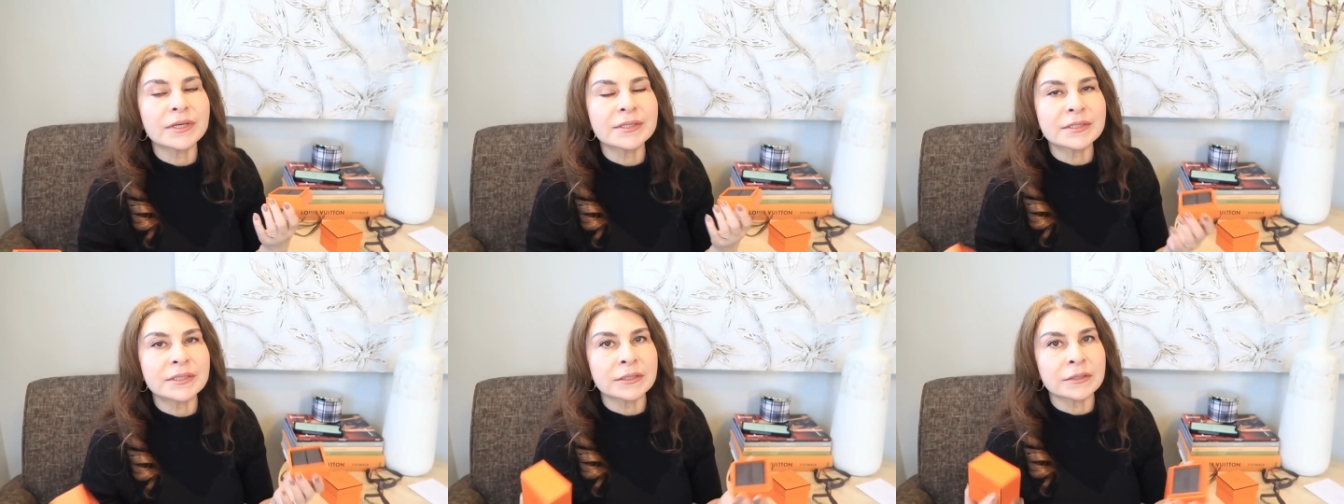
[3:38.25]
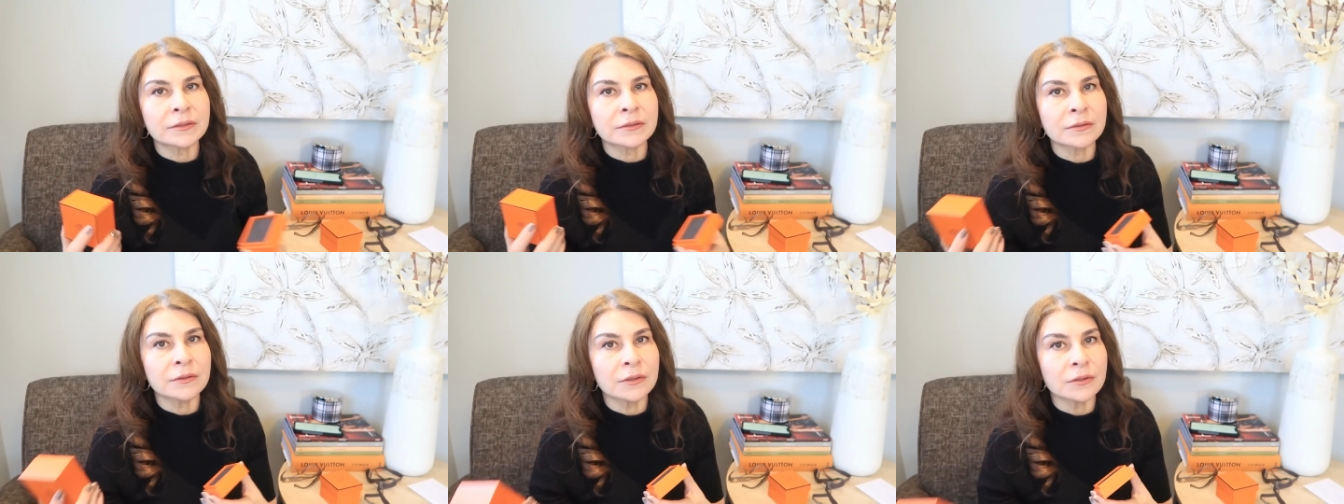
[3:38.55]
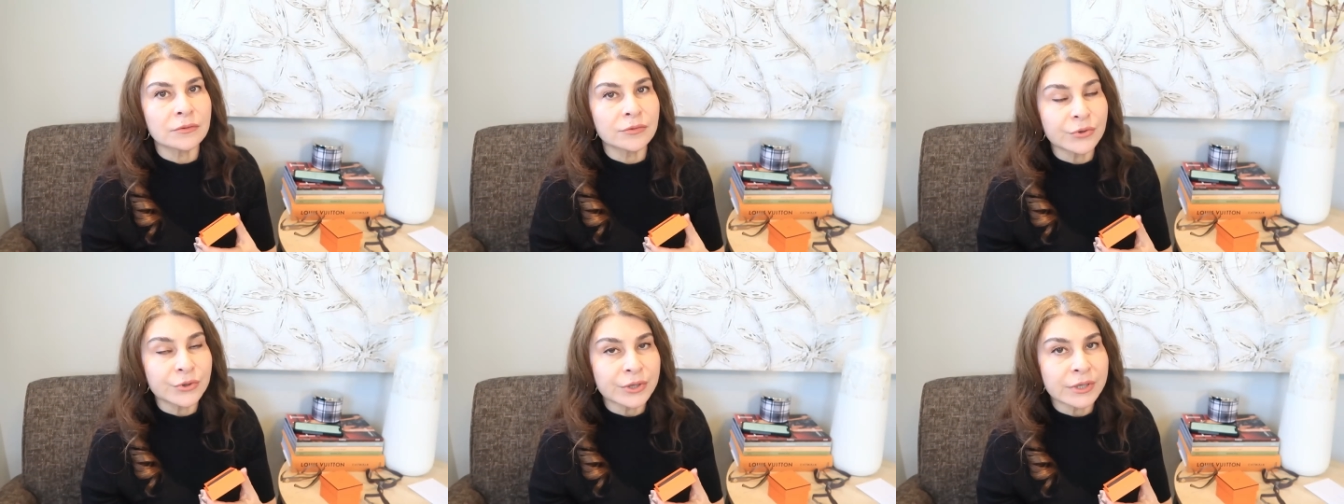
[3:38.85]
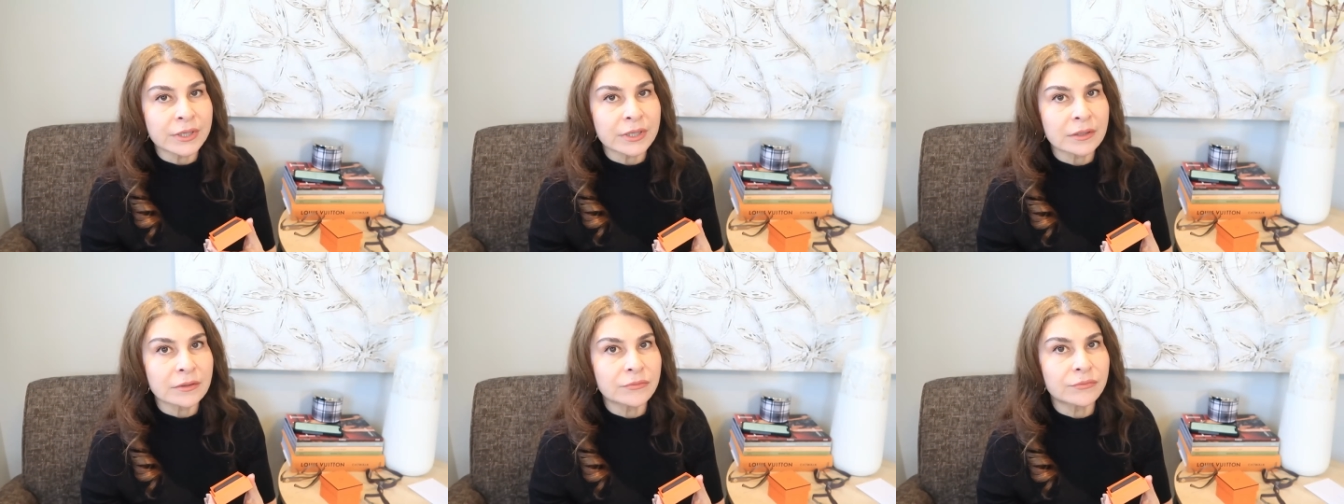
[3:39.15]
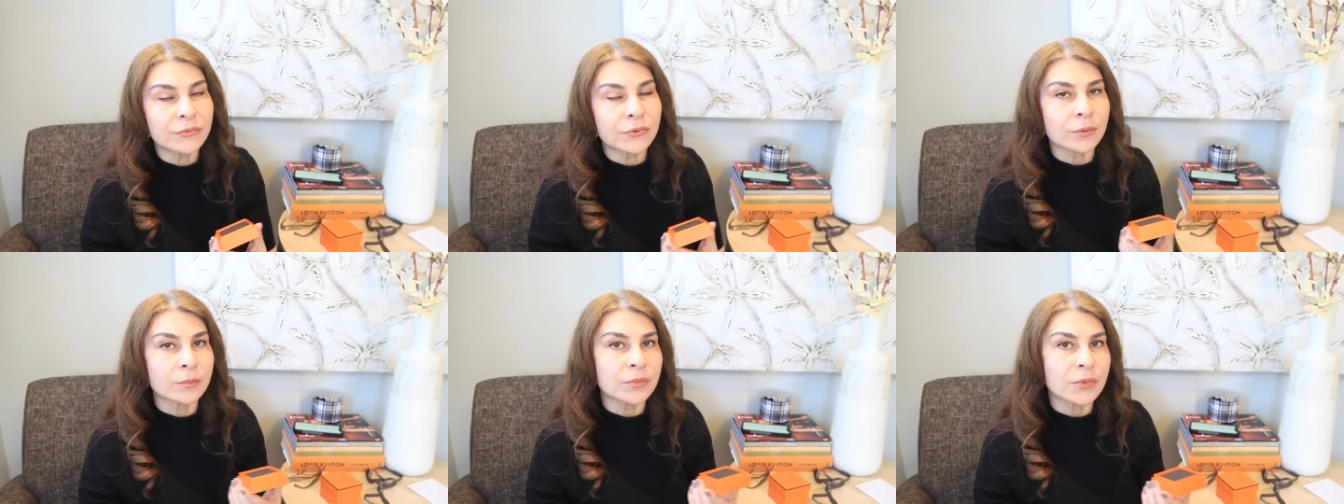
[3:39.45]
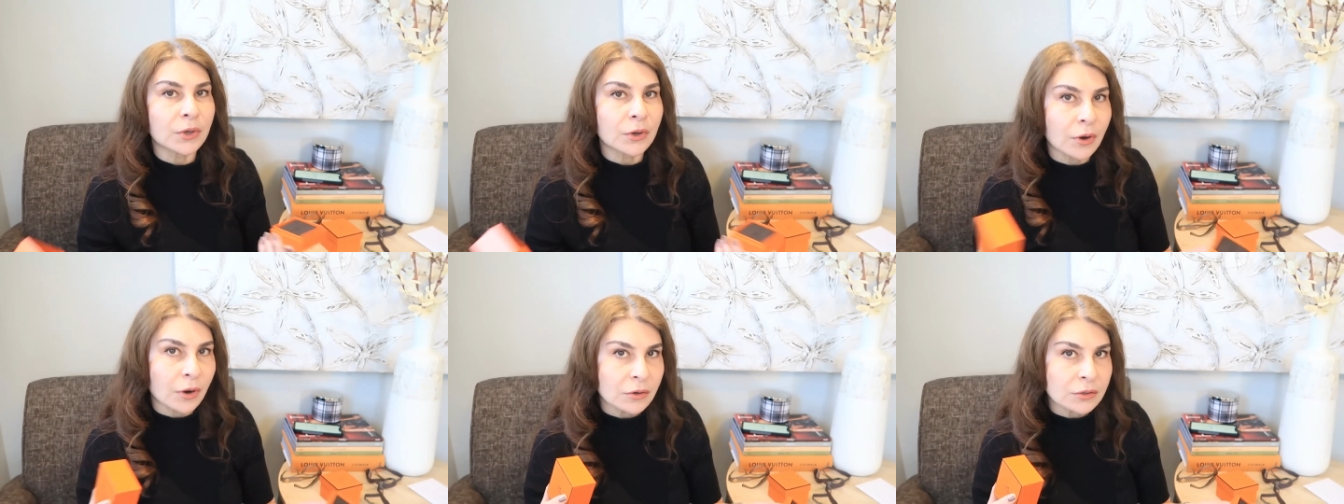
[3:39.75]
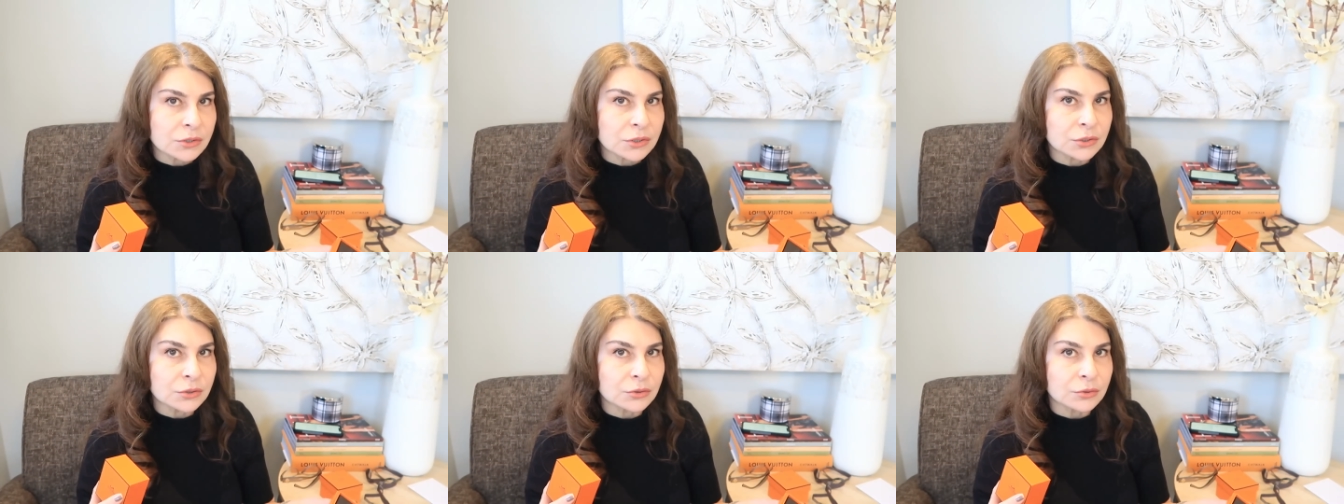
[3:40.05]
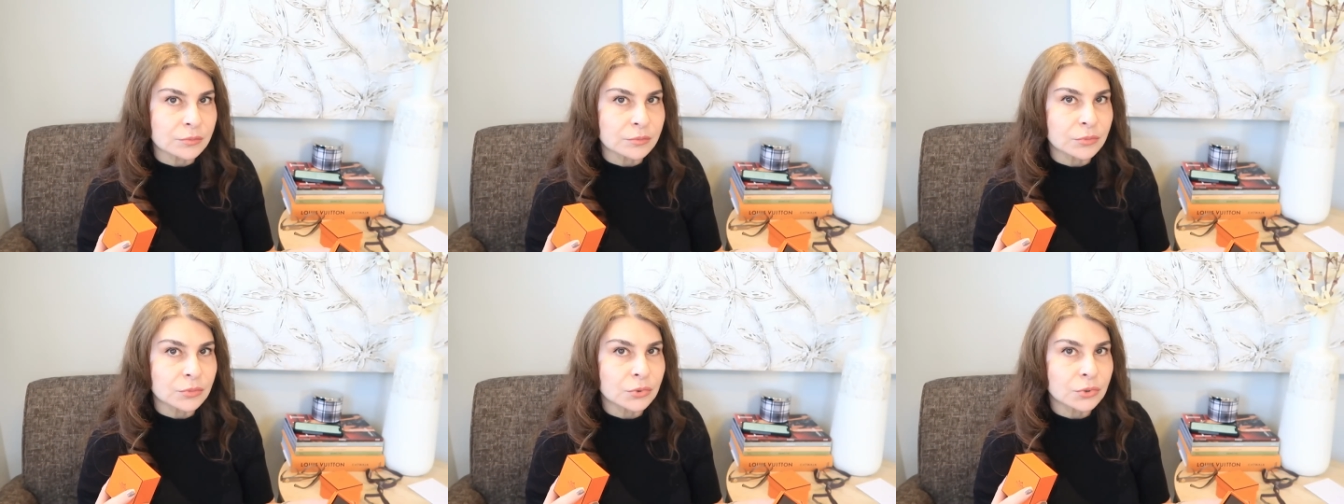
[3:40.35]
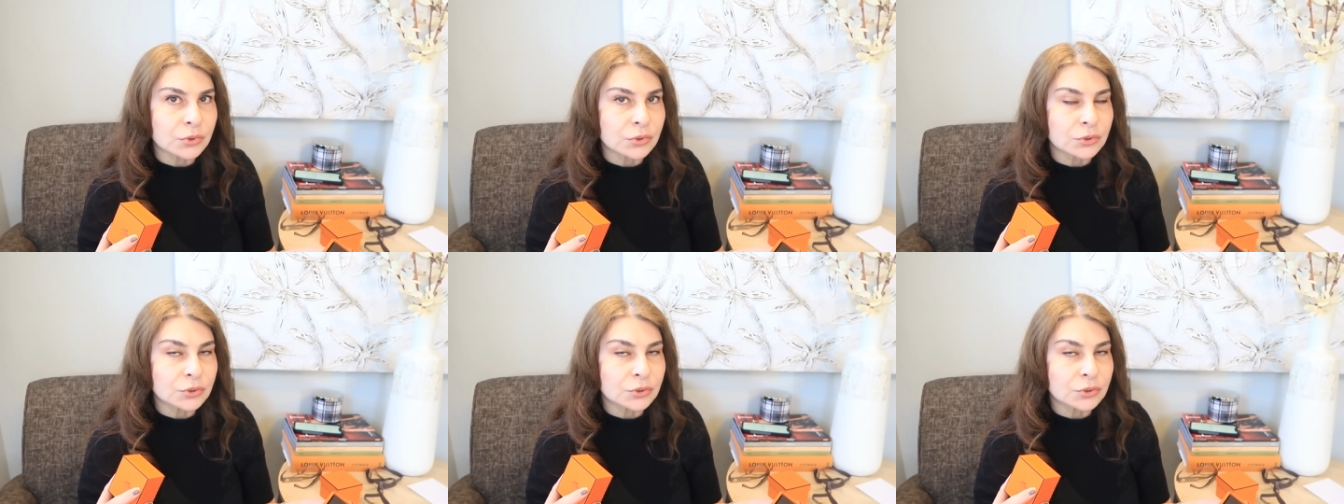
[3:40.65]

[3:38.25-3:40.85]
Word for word: a single ring from the custom